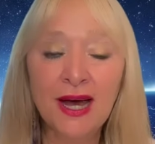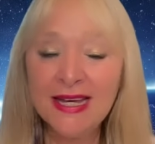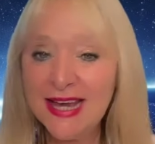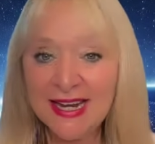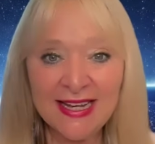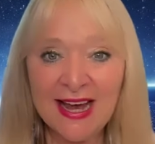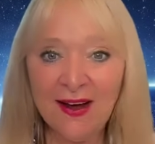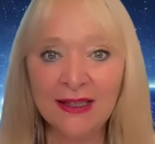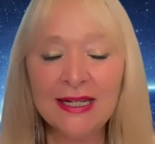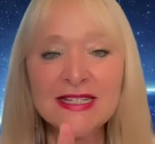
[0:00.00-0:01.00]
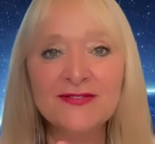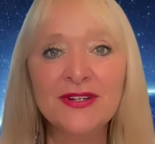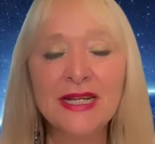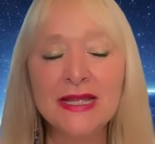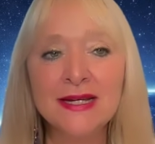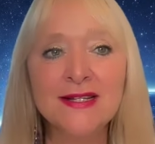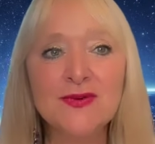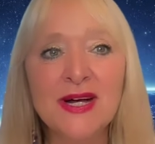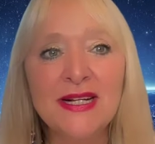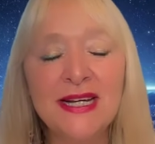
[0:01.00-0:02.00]
are getting out. And that's the funny thing as
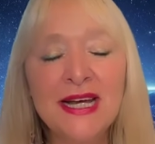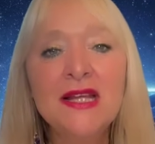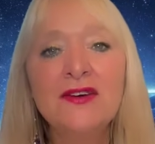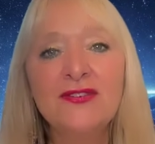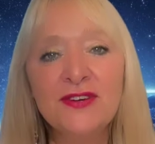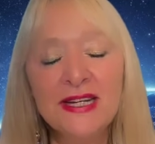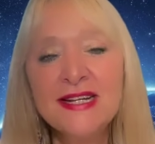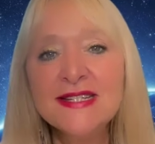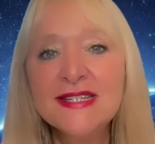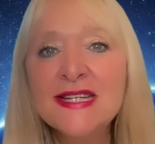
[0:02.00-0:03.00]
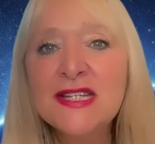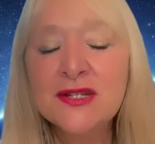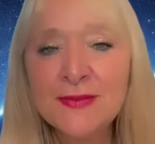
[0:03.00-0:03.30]
well. The funniest thing to